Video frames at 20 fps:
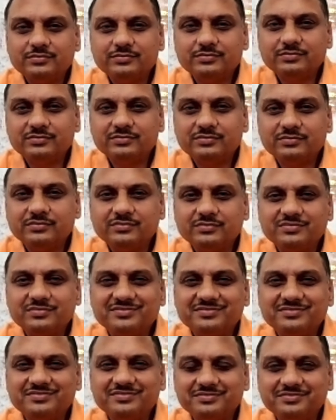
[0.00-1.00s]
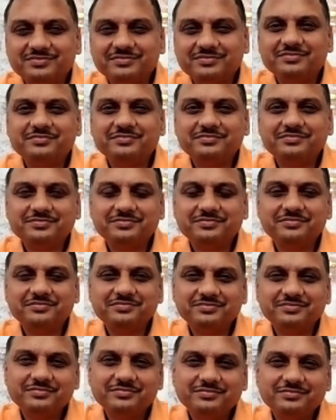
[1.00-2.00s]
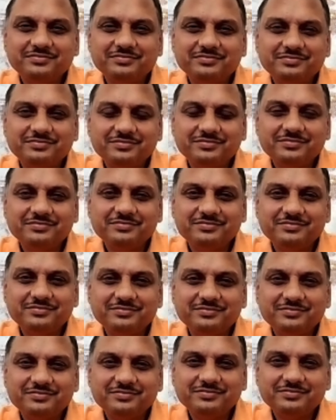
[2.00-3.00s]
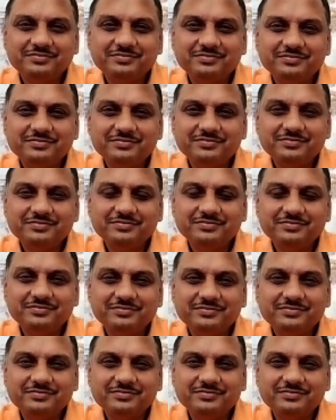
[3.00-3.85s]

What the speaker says: (silent)